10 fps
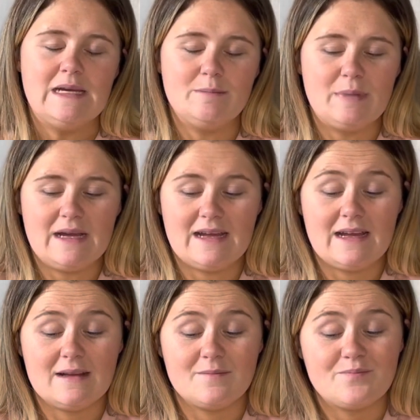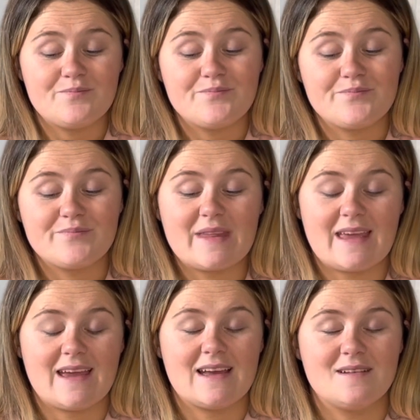But
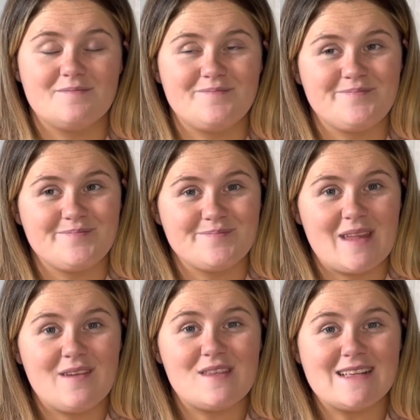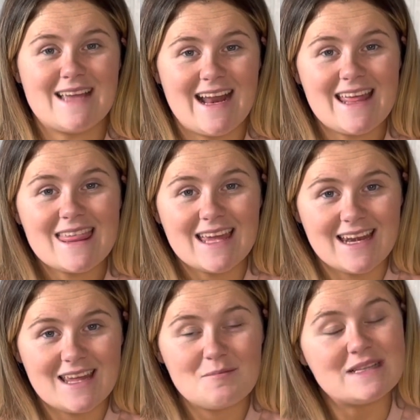yeah, if there's anything
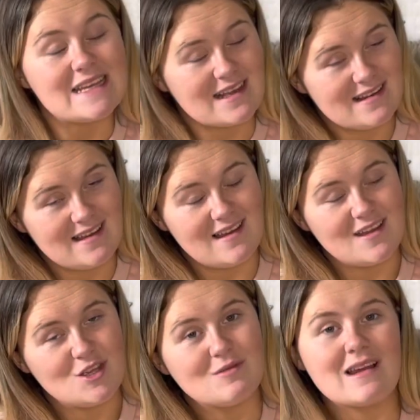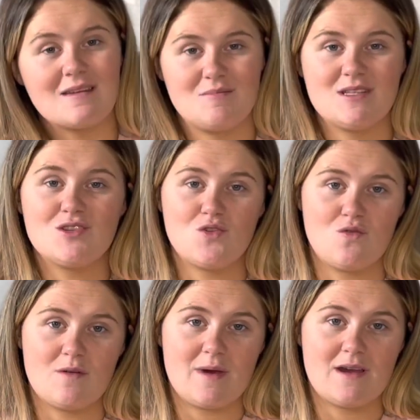in particular you would like me to
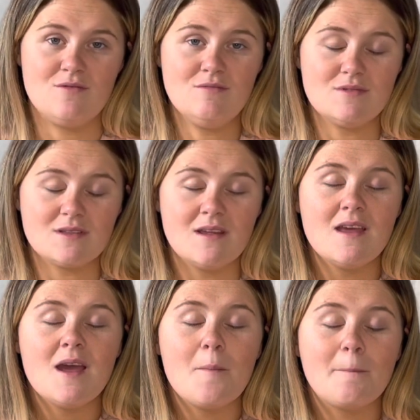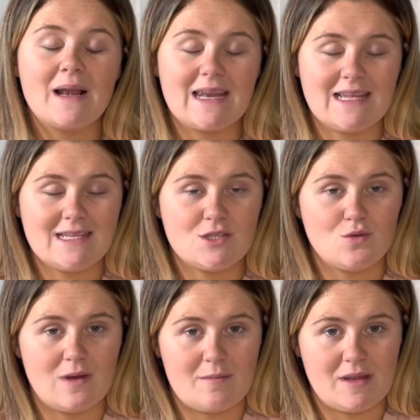talk about, please do
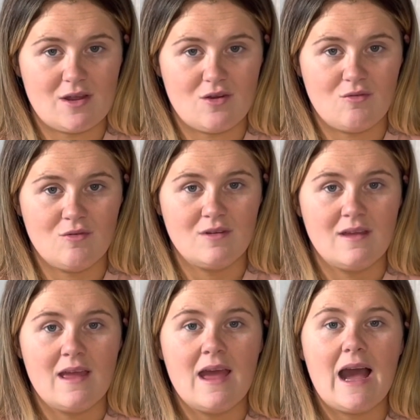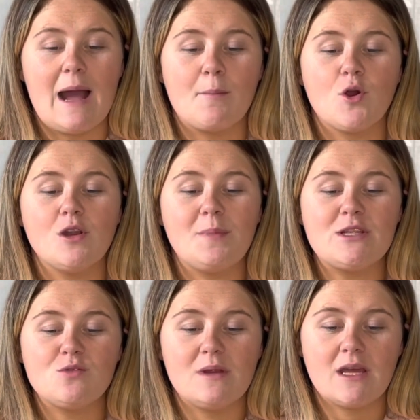let me know. I'm going to be
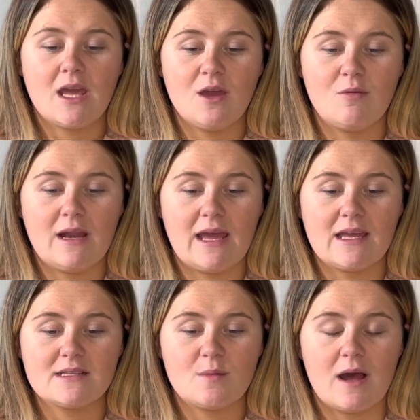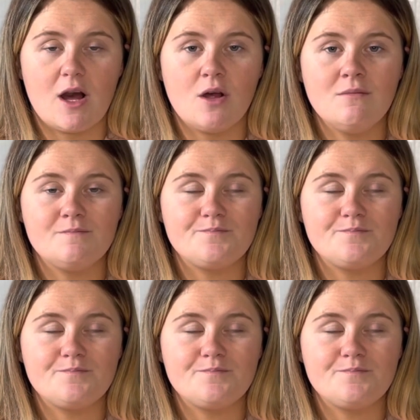doing a Q&A as well.